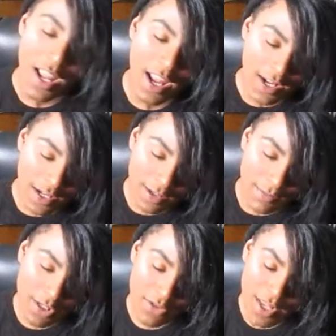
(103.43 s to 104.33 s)

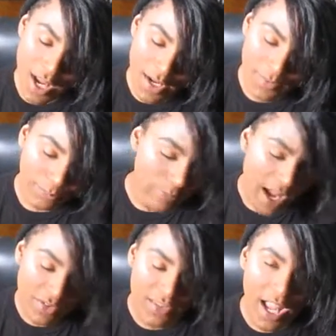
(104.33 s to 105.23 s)
And so then
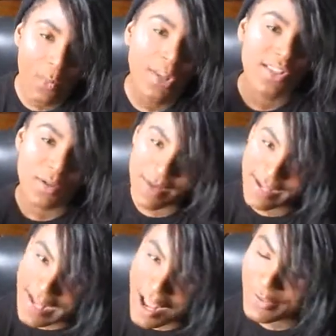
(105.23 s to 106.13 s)
after that, we start
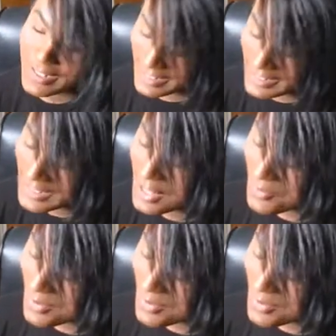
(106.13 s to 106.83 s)
making out, kissing and